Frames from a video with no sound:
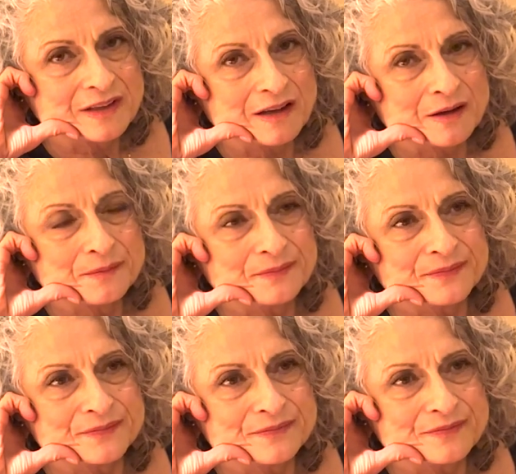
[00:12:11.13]
Um,
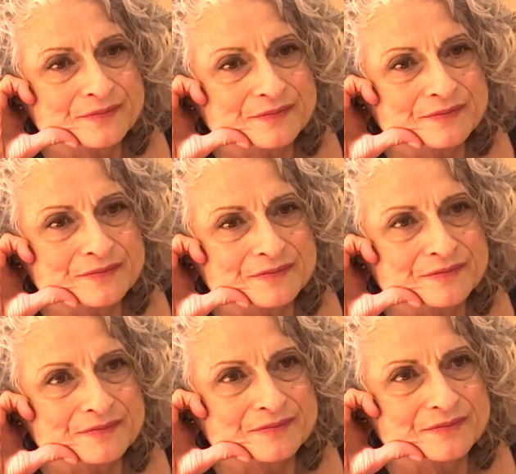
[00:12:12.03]

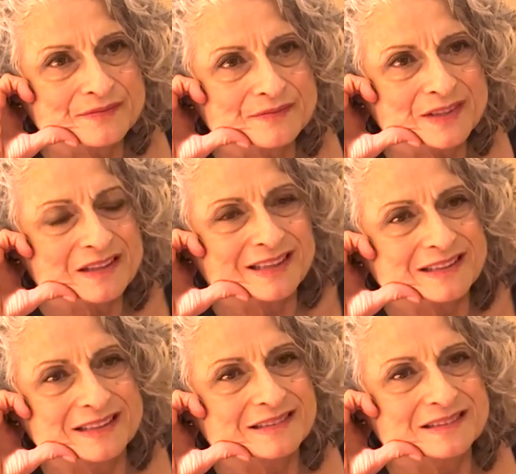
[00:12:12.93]
yeah,
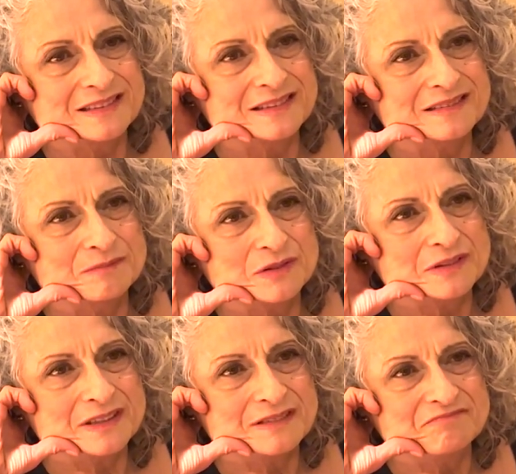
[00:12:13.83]
I just
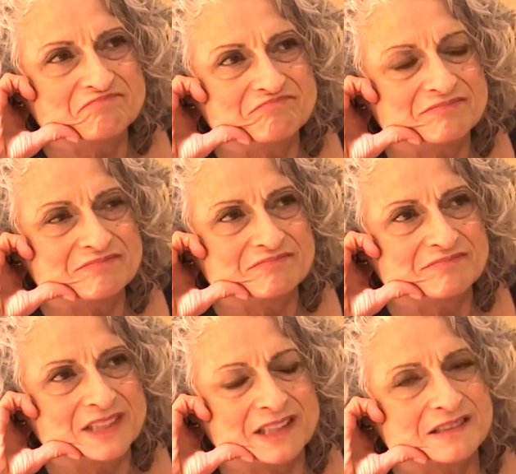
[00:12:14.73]
mostly
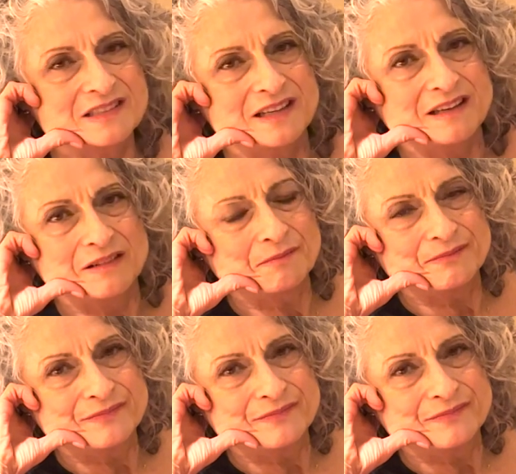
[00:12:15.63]
can't stand them.